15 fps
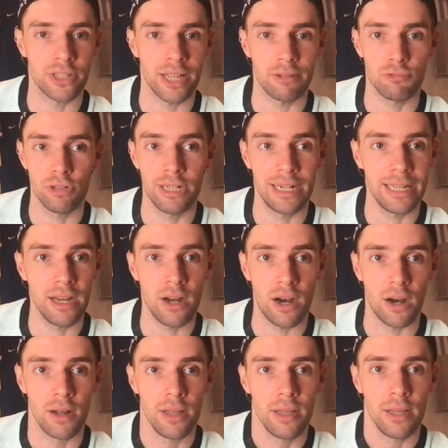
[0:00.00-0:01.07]
They really
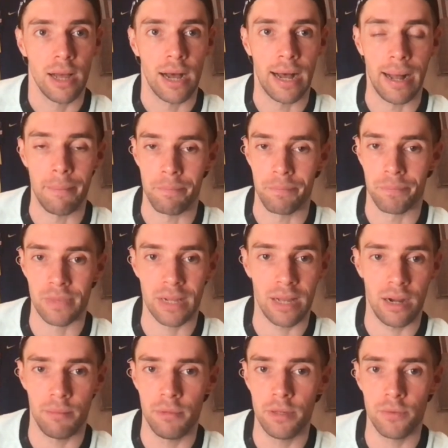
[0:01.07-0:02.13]
are. I'll
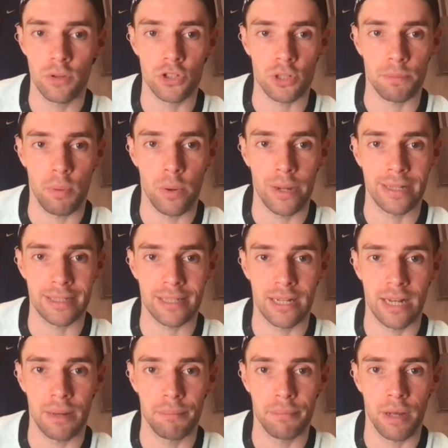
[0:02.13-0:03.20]
move on to point
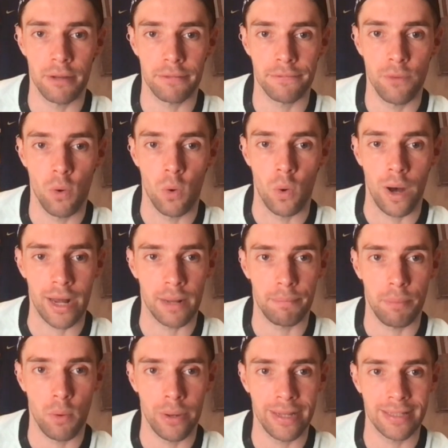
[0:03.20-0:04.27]
number four, and a
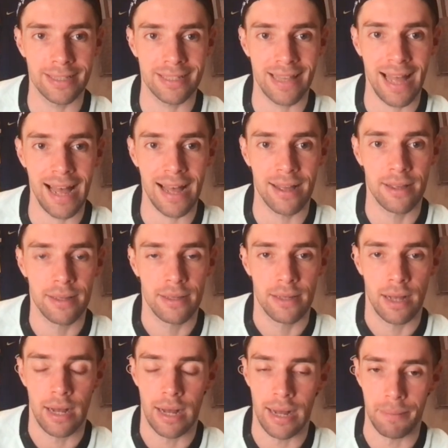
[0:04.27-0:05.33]
point that
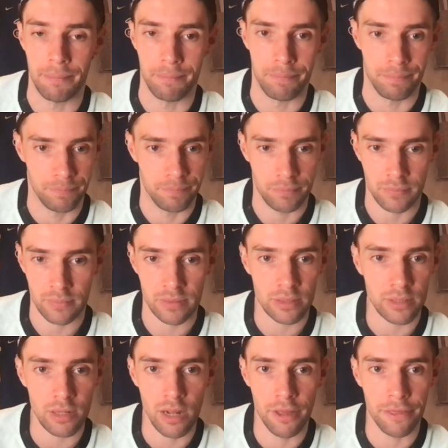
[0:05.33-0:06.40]
I
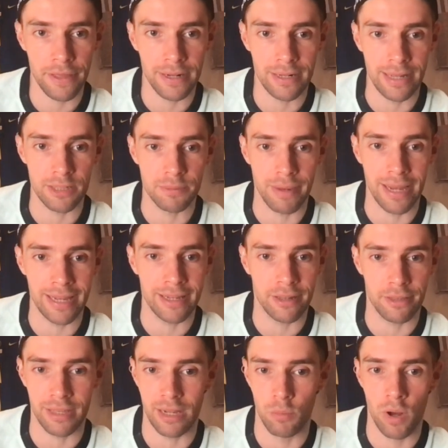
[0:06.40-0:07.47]
think needs making. I
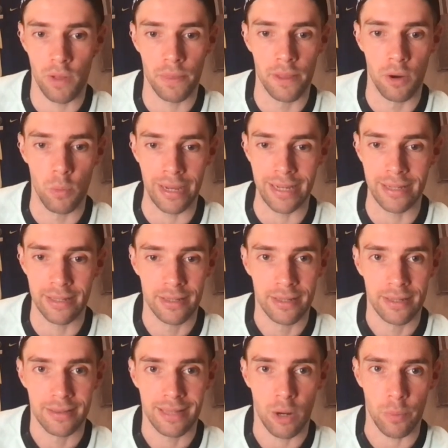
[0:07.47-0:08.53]
think one that we
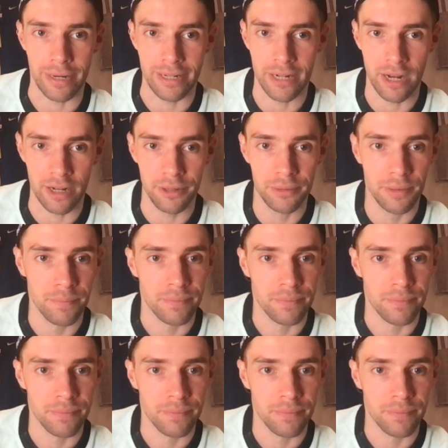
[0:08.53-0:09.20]
know.